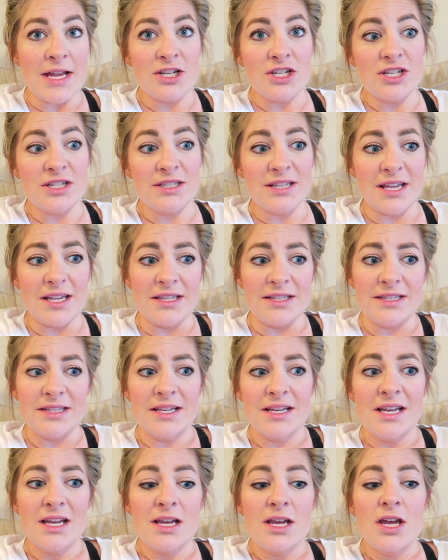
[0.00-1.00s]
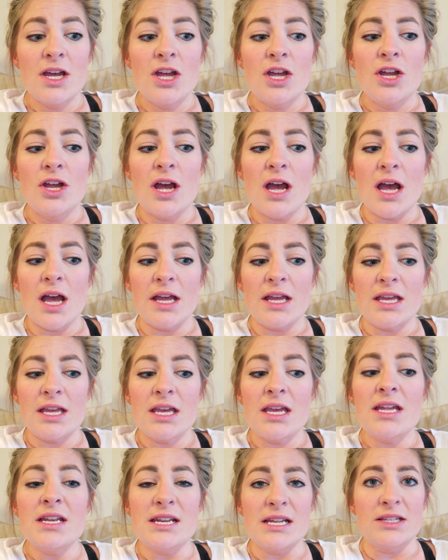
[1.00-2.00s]
And she says,
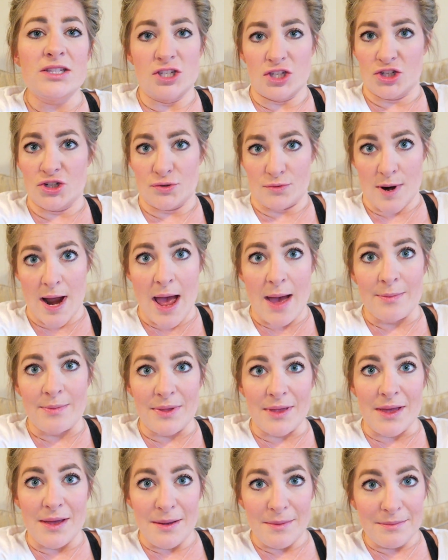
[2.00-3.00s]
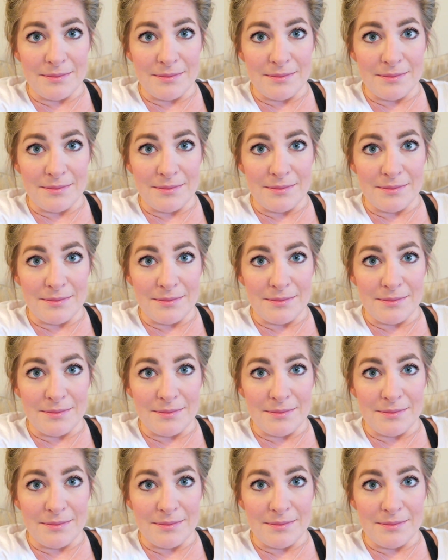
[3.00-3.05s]
he needs to wrap them.